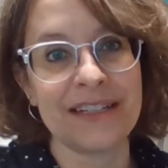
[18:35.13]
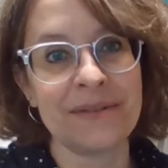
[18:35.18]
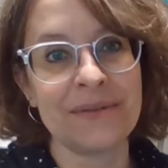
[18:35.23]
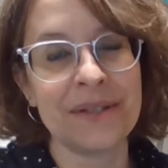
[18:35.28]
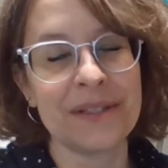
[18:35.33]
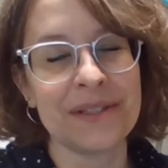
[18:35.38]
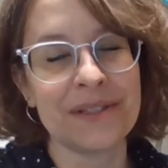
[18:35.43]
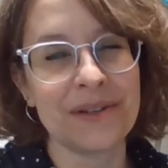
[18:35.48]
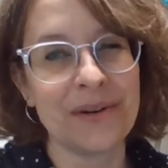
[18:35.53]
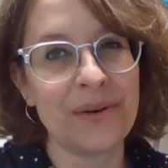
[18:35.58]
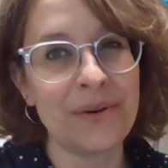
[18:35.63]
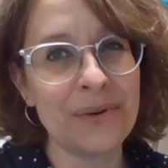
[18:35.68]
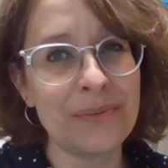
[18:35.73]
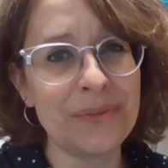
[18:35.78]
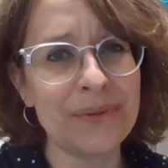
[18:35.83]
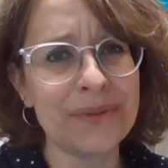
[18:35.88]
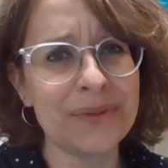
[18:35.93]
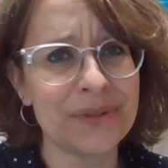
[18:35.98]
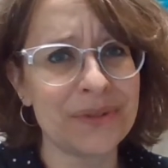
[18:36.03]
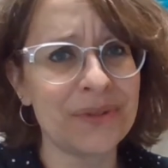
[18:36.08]
It was
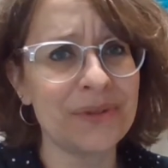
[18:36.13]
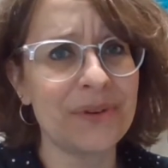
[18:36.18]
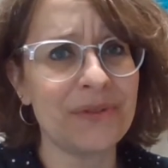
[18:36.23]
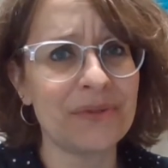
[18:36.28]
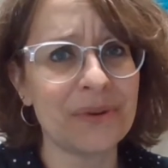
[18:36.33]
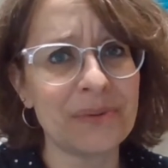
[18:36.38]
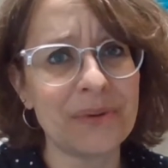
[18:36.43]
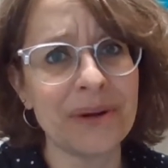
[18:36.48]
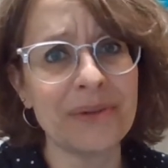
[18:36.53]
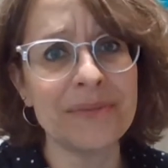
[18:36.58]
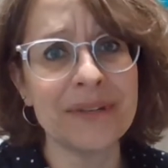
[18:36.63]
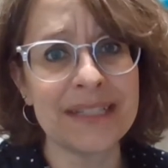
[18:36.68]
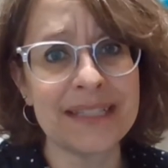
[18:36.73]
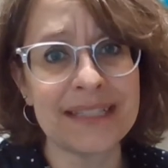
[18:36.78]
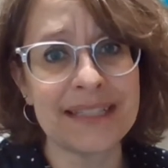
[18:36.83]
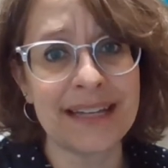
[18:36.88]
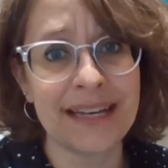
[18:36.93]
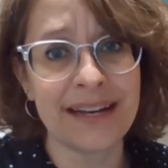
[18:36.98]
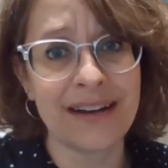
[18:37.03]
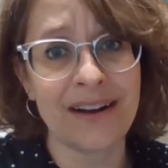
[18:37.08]
almost too overwhelming
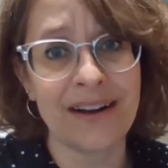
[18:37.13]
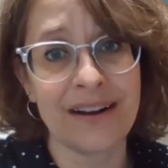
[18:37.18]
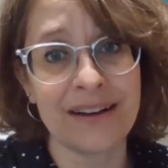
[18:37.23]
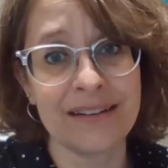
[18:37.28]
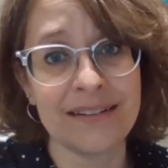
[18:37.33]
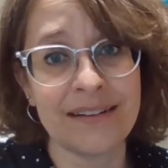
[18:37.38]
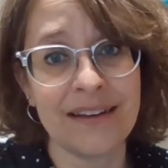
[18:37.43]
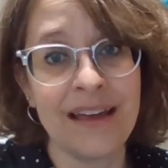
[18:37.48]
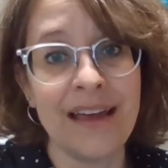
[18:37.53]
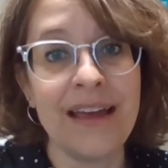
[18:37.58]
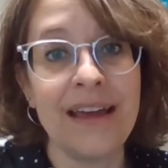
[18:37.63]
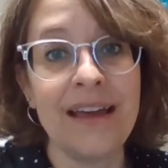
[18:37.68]
to take on.